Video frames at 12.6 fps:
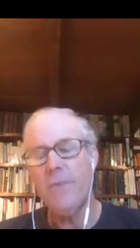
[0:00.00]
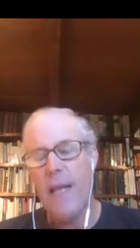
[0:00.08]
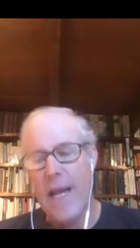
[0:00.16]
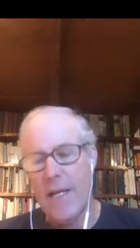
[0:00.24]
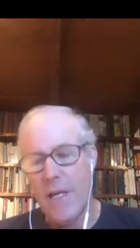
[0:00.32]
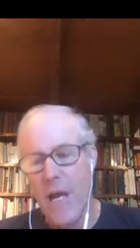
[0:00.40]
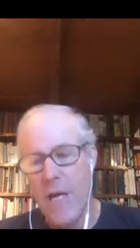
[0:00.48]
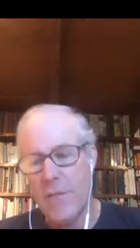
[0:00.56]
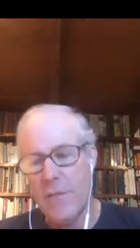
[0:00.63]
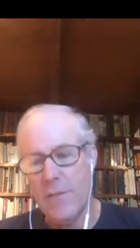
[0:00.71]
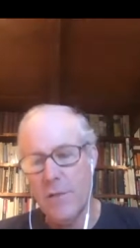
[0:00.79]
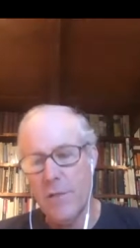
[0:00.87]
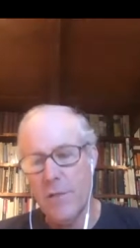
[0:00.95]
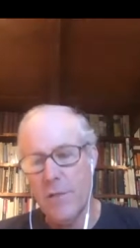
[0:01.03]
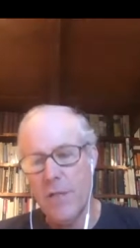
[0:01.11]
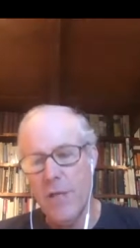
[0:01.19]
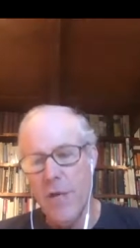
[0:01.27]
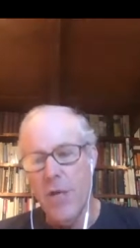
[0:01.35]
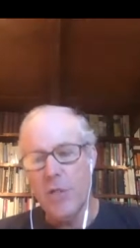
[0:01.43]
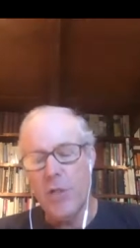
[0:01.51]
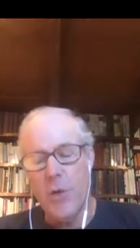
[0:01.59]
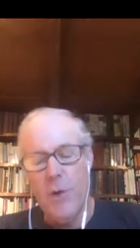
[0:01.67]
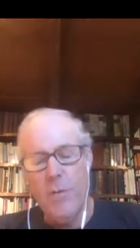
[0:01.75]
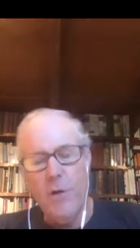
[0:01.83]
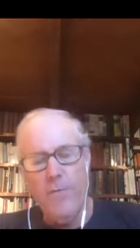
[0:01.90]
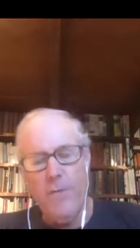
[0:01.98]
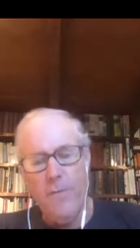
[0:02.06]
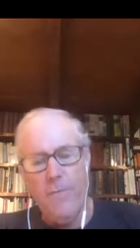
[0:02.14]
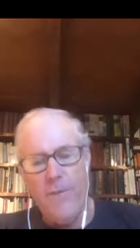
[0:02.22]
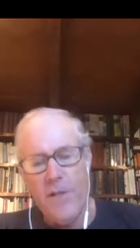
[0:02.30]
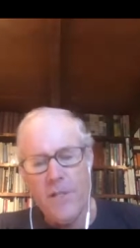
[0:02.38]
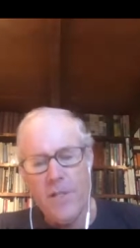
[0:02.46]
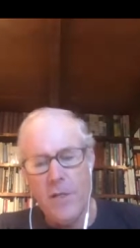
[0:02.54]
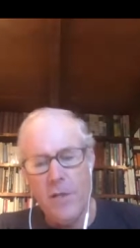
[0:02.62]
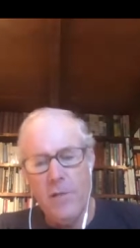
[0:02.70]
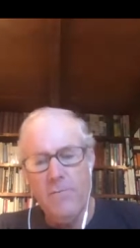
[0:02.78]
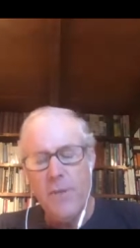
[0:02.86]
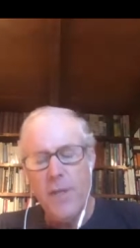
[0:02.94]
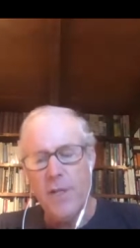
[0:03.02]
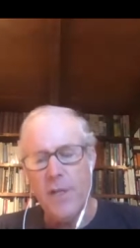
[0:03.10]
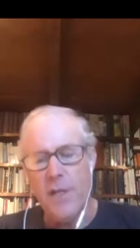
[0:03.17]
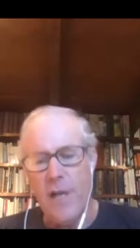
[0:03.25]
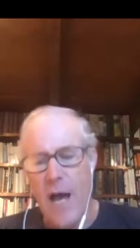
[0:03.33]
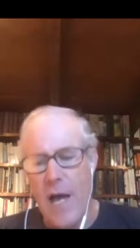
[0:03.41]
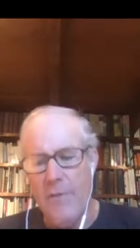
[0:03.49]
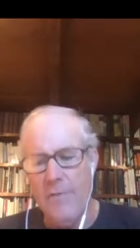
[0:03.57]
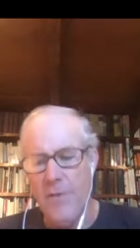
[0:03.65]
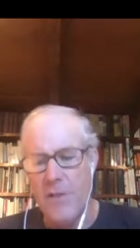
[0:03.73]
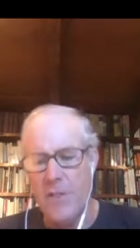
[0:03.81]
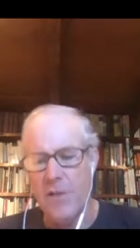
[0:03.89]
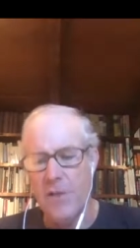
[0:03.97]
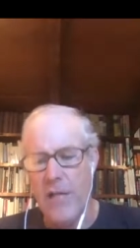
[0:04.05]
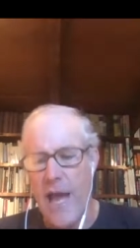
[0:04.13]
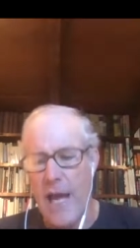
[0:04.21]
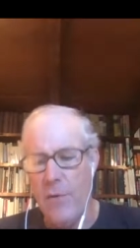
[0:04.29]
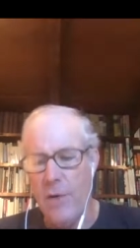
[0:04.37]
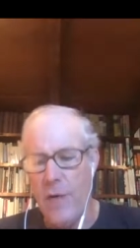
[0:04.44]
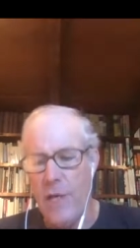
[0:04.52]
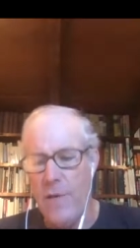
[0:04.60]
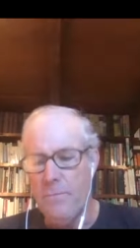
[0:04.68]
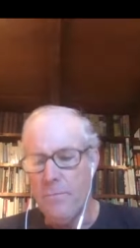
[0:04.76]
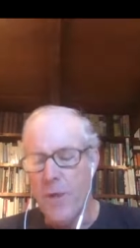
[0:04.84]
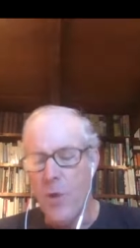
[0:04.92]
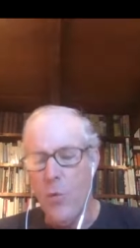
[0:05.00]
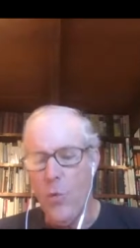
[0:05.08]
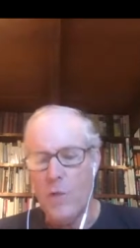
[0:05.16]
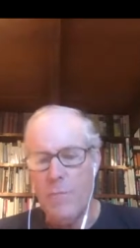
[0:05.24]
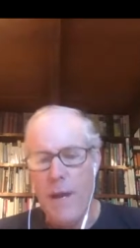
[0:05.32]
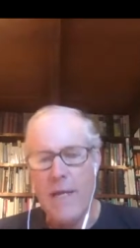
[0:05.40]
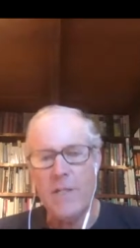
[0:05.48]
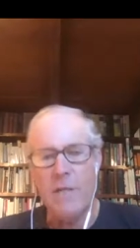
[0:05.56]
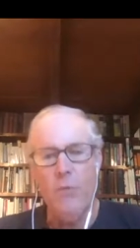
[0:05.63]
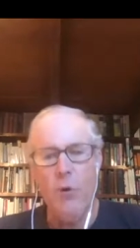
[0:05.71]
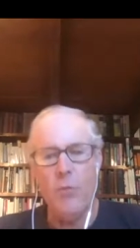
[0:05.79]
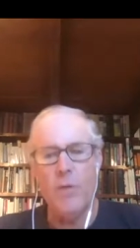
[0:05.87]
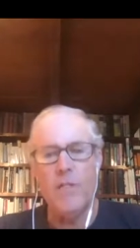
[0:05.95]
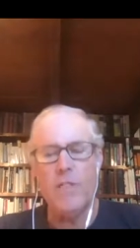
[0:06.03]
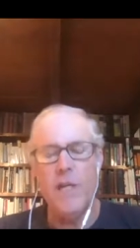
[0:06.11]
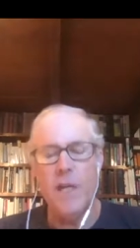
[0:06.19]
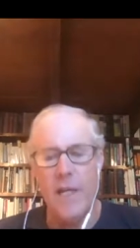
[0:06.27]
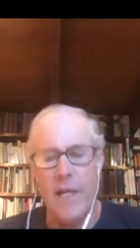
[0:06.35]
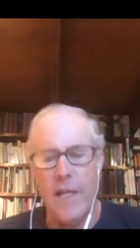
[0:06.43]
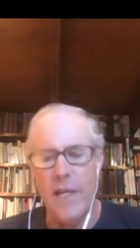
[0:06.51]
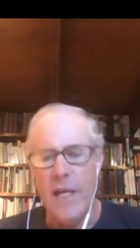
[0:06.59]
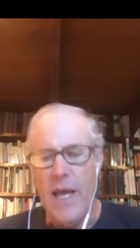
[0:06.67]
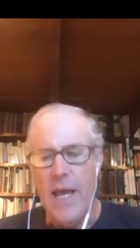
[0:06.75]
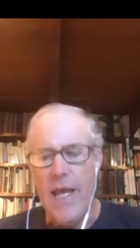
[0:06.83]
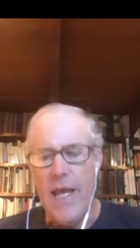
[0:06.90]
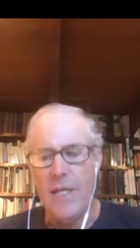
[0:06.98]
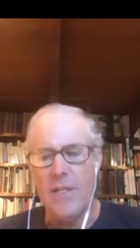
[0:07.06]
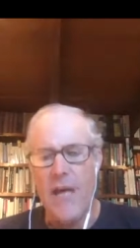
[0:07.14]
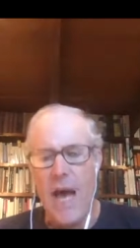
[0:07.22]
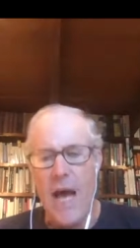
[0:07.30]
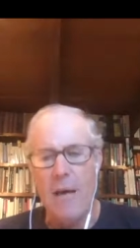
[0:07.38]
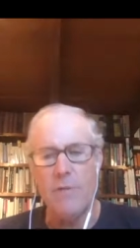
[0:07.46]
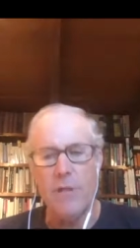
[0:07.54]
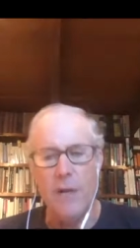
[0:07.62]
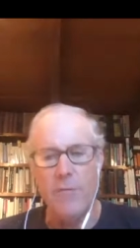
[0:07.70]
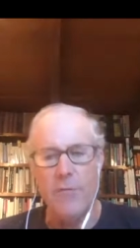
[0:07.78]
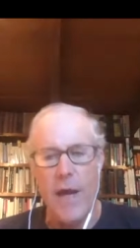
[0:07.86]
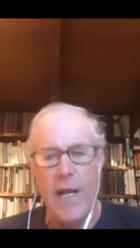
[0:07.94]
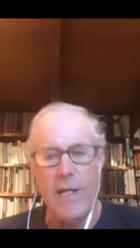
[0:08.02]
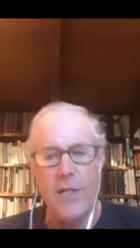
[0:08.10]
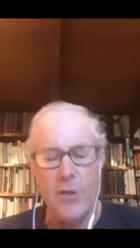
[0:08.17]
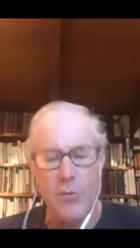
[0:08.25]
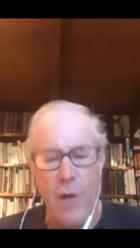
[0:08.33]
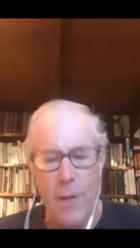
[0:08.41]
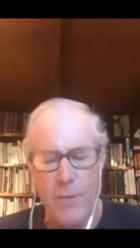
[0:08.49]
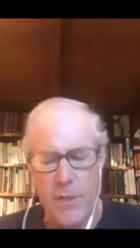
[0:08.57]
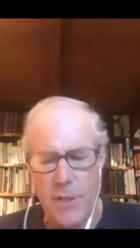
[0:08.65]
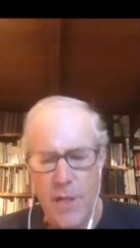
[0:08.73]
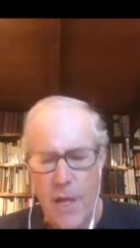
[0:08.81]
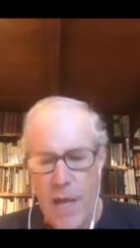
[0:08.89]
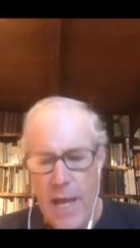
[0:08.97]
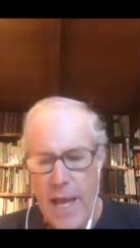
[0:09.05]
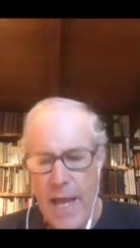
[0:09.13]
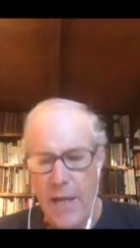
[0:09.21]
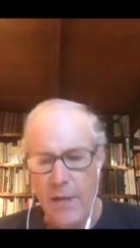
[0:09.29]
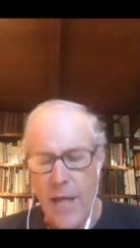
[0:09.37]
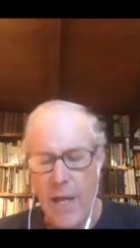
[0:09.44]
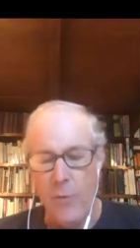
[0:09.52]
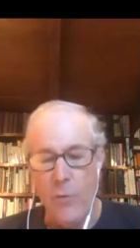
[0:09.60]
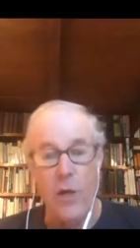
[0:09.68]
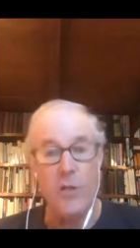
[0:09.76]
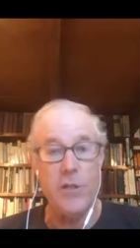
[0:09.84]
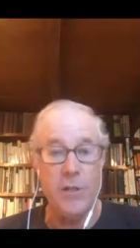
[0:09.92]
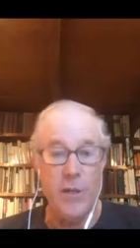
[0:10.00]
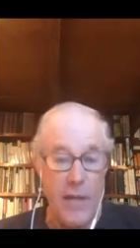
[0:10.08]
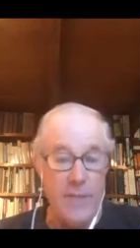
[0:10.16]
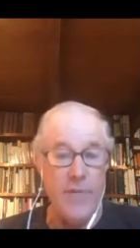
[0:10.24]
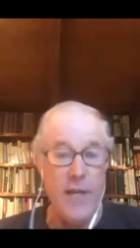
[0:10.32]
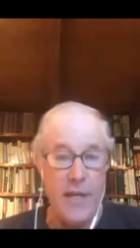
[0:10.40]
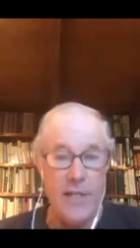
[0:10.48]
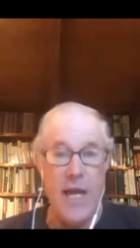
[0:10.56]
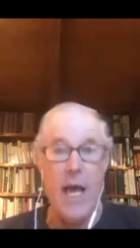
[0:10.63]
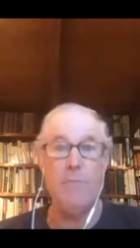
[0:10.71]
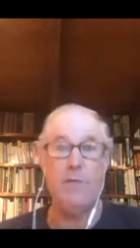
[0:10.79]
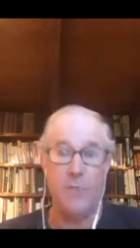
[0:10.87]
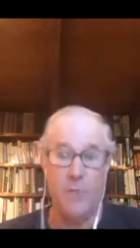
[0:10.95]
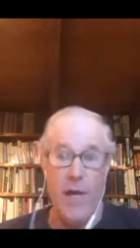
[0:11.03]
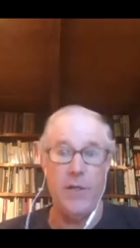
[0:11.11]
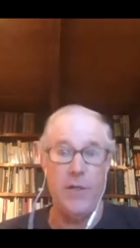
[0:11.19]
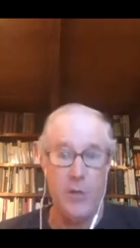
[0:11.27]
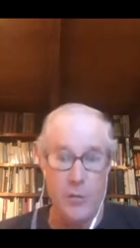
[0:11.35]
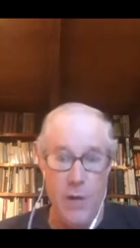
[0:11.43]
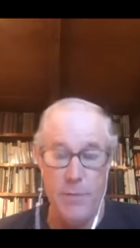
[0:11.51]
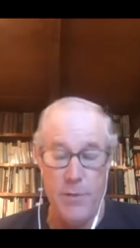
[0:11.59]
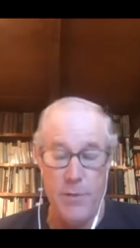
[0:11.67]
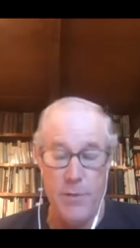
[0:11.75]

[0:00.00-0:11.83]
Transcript: and customers. So we move from physical to non physical equity, which makes it more resilient in times of great disruption. And, and we are certainly living in times of great disruption